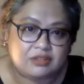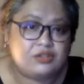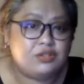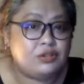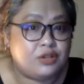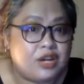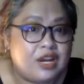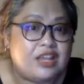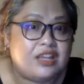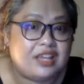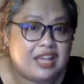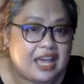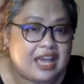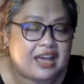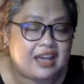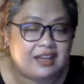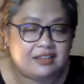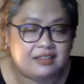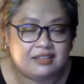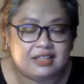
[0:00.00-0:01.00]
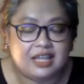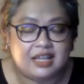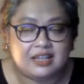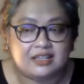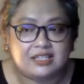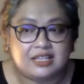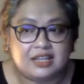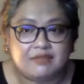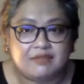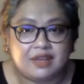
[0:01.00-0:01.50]
Sure, yeah, they
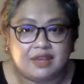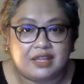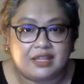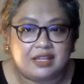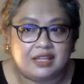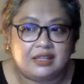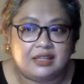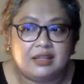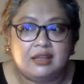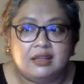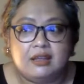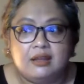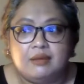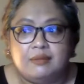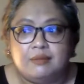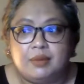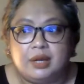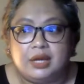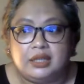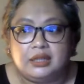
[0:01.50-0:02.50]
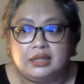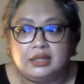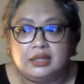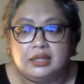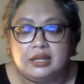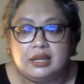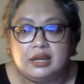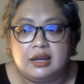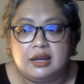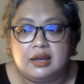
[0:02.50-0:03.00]
can self edit, but
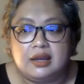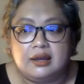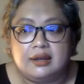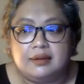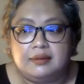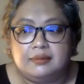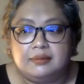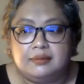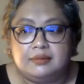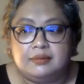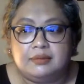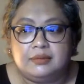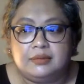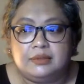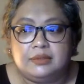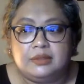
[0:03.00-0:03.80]
um,